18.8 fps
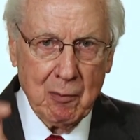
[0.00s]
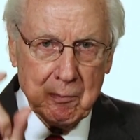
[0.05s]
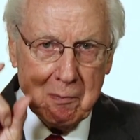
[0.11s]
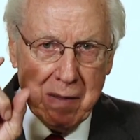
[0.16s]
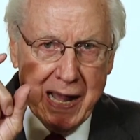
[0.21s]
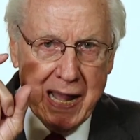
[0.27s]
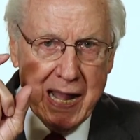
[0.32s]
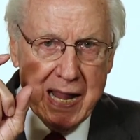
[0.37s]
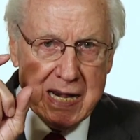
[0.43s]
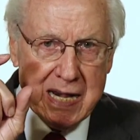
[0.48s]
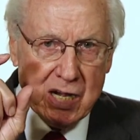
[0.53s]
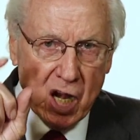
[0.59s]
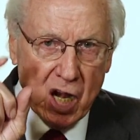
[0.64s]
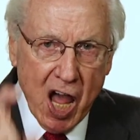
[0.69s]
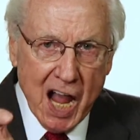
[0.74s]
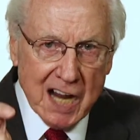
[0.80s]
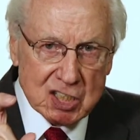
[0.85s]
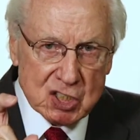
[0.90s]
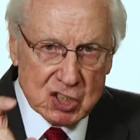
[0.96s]
mind
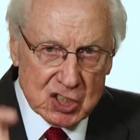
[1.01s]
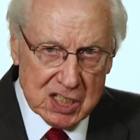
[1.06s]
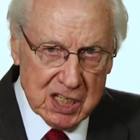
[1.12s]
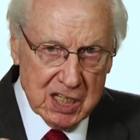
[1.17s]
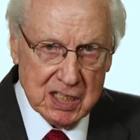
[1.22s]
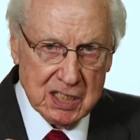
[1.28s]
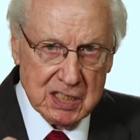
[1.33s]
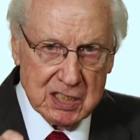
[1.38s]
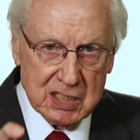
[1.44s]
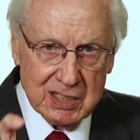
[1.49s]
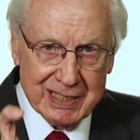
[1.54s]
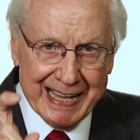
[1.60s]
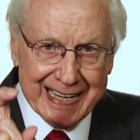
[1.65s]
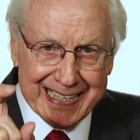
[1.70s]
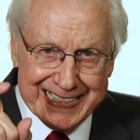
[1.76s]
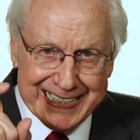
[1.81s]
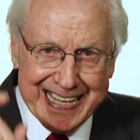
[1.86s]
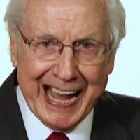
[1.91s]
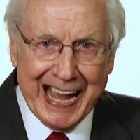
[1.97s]
locks into
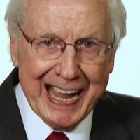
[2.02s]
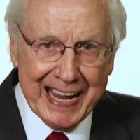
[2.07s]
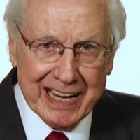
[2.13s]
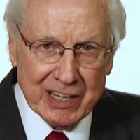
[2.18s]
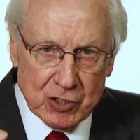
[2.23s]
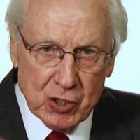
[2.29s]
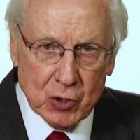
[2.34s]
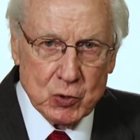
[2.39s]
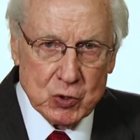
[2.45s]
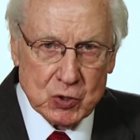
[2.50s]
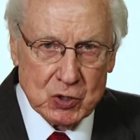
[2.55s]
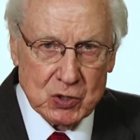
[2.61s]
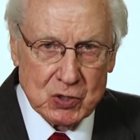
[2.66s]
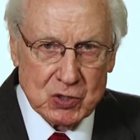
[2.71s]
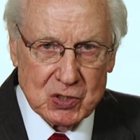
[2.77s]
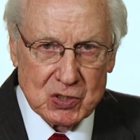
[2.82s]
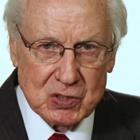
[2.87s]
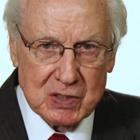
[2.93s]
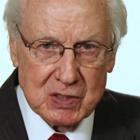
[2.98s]
that
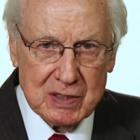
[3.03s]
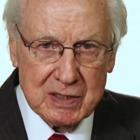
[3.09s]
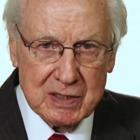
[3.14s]
diagnosis,